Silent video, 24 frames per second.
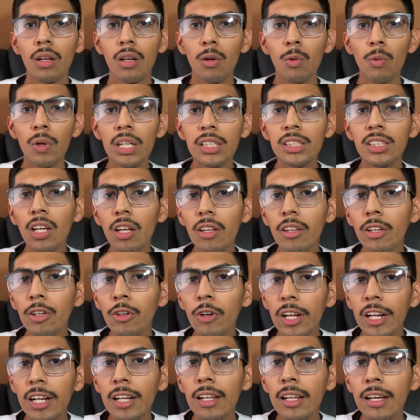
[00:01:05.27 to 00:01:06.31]
When I saw the
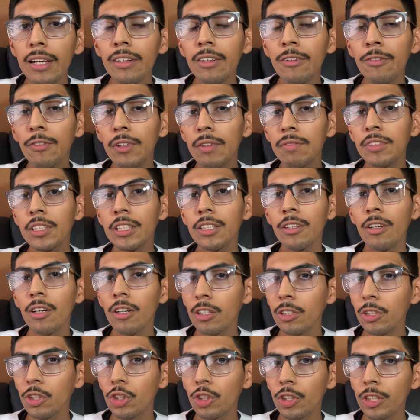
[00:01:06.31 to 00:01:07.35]
credit line of
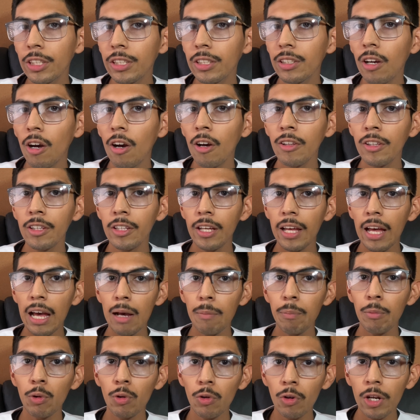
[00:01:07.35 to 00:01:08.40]
1500 on the
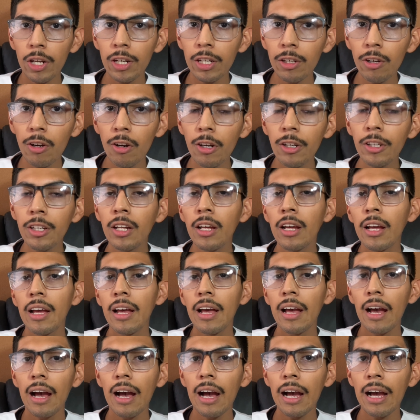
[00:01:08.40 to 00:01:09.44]
Apple credit card,
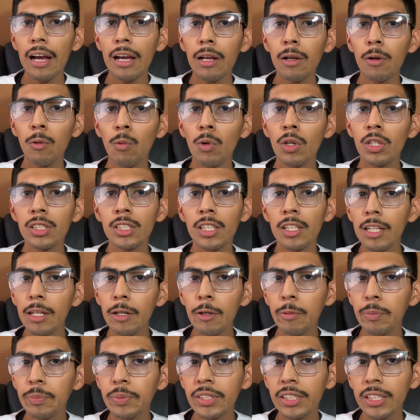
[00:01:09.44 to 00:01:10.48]
I was a little
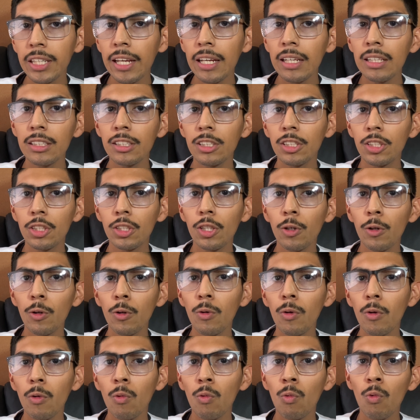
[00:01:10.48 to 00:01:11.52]
upset,
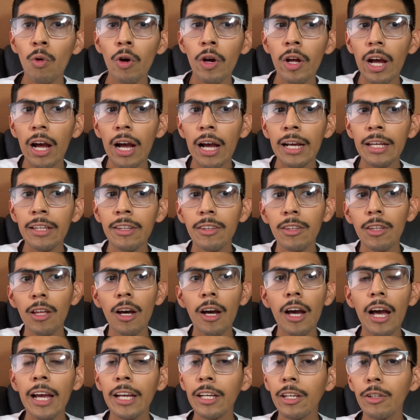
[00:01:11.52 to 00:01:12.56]
so what I
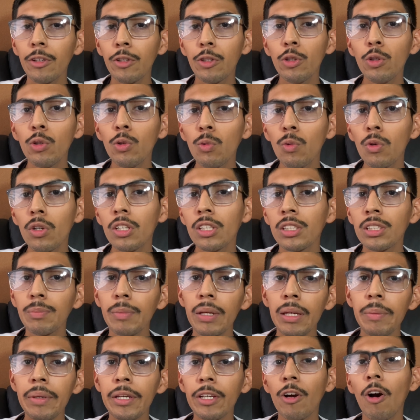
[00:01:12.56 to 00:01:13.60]
thought I could do was
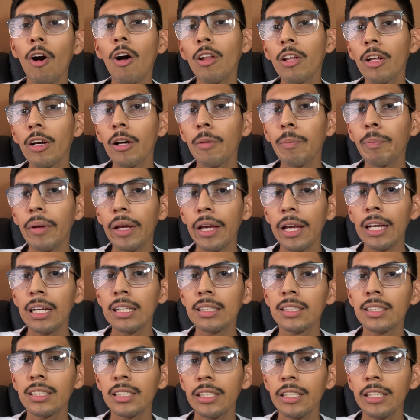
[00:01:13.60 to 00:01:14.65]
maybe call up and
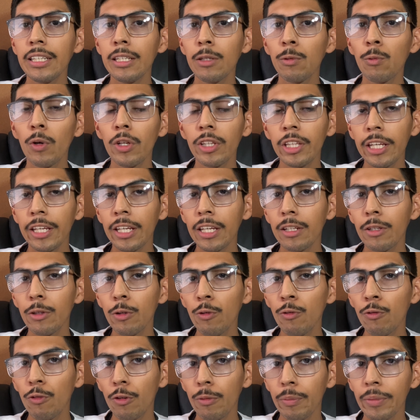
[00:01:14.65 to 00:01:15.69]
see what they can do
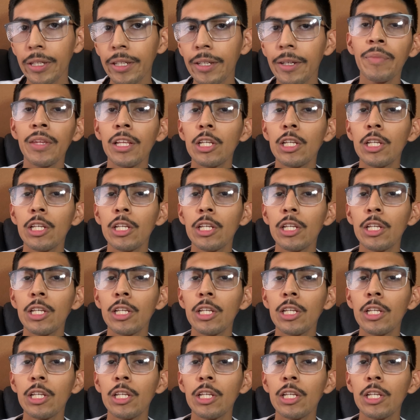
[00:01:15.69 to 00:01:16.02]
for me.